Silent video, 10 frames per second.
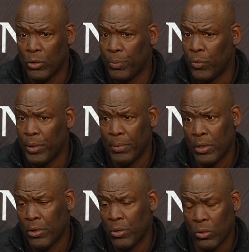Those
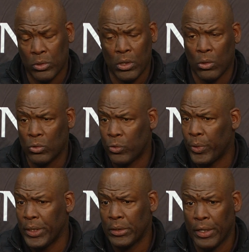perimeter and those tunnel
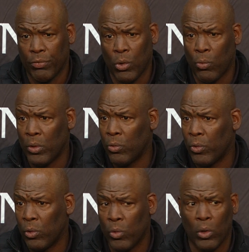screens, they throw them really,
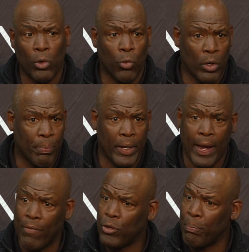really well. They're running, but
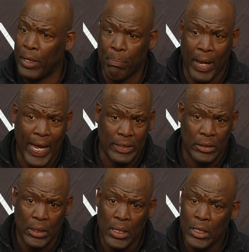they have some big
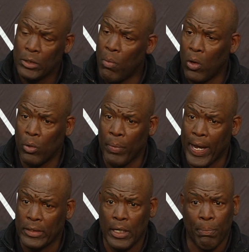backs, smaller
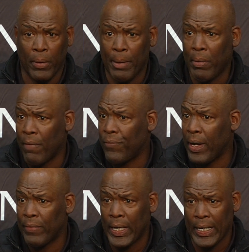backs. They play about
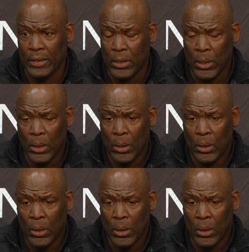five guys.